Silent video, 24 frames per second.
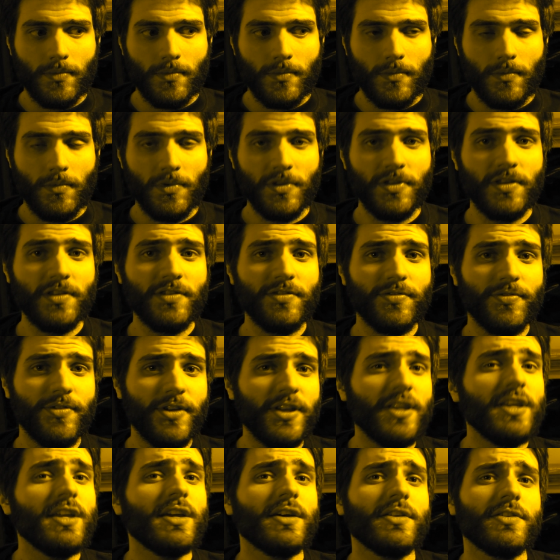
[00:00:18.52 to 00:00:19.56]
With this
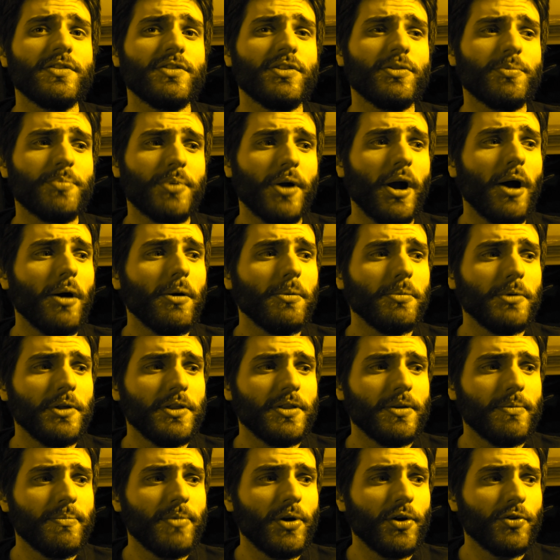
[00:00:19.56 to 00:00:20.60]
video, this is probably
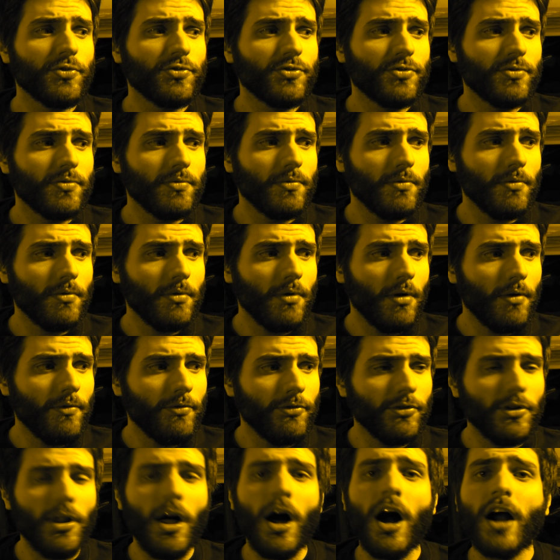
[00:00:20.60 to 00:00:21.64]
the most
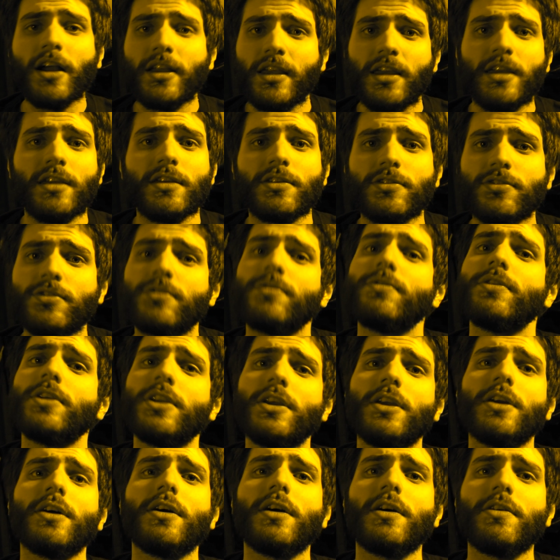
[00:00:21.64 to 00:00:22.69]
vloggiest
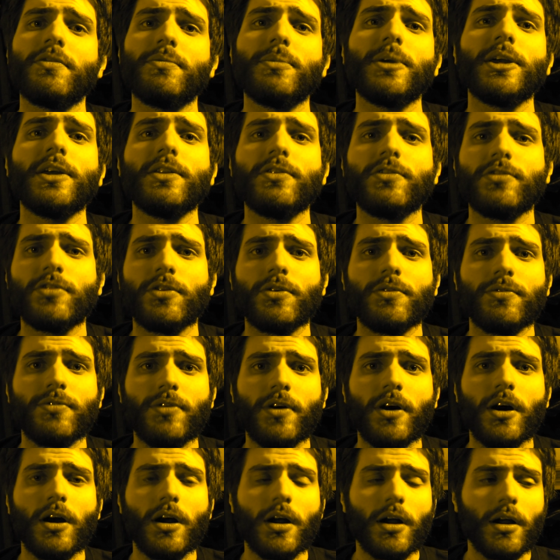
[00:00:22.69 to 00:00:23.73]
video I've made so
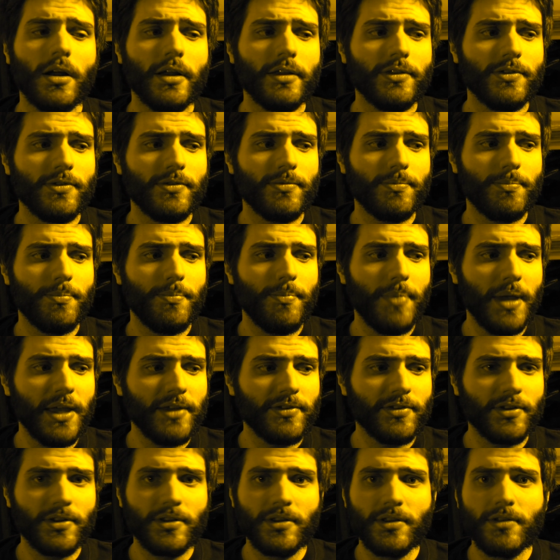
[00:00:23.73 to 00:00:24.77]
far. It's
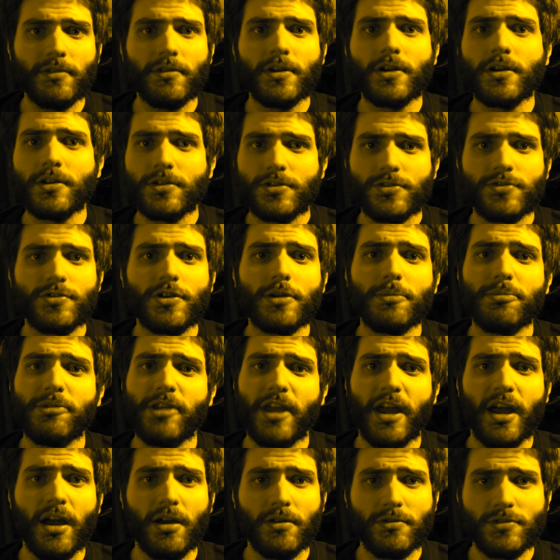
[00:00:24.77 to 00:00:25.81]
basically very stripped
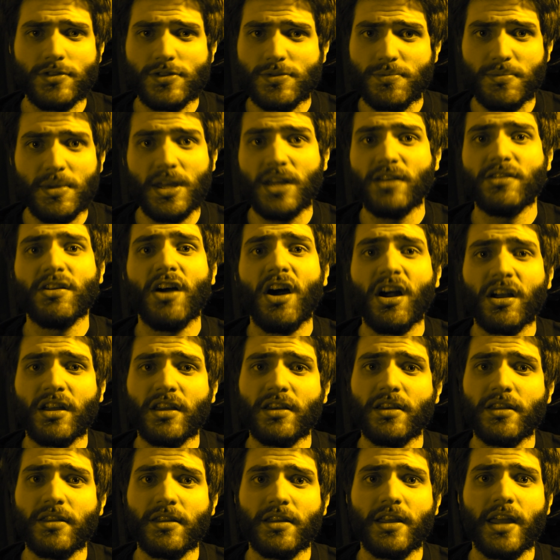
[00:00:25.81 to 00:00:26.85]
down, just me talking
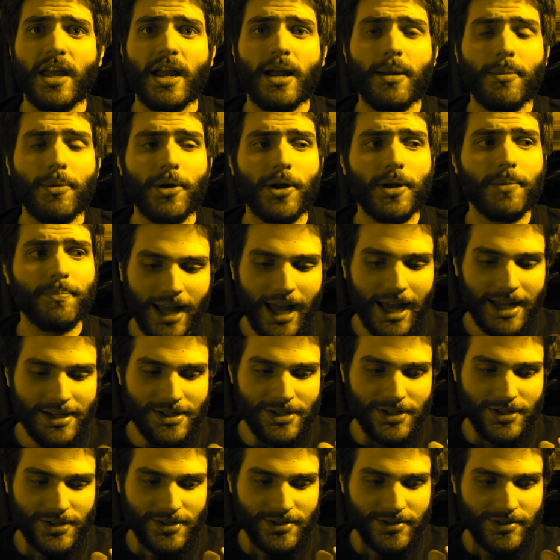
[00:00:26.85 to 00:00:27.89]
to the camera. I
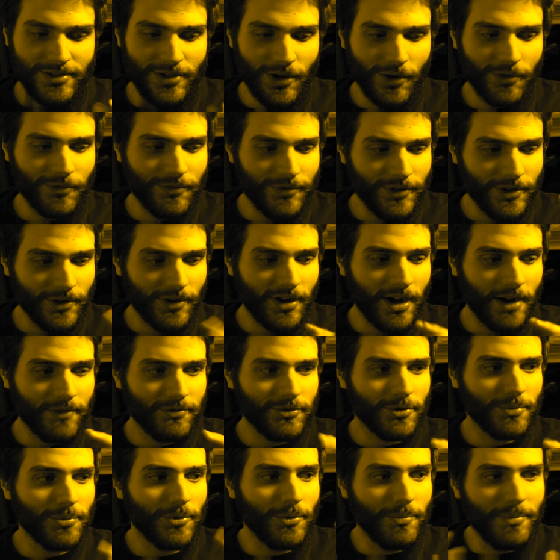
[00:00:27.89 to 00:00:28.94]
just don't feel
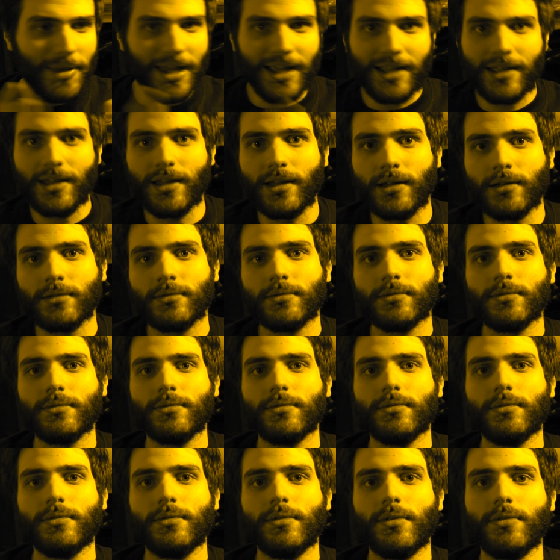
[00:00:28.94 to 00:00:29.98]
comfortable making
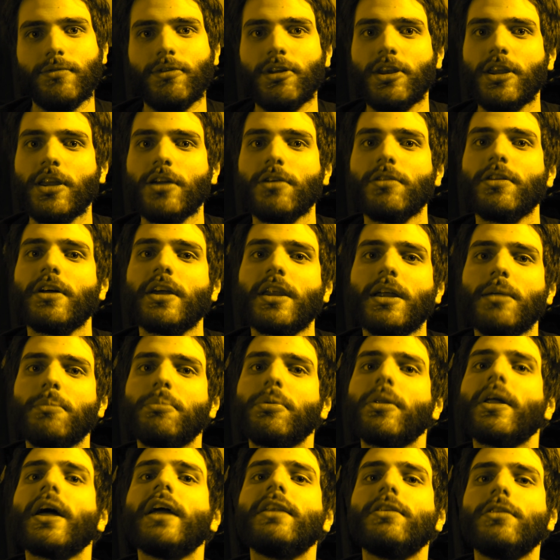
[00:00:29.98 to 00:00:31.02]
the video that I
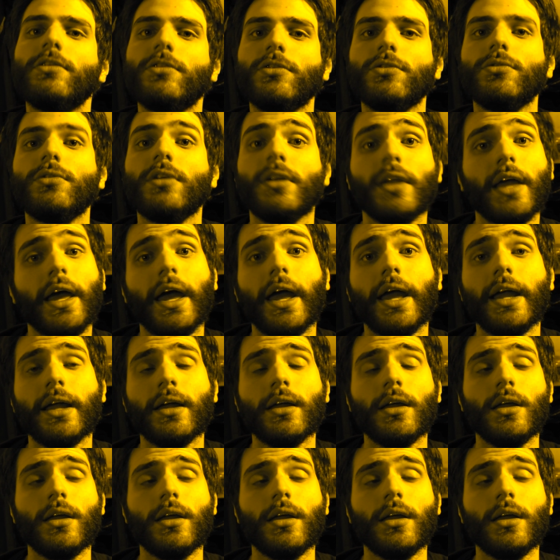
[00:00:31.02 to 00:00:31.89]
planned to do today,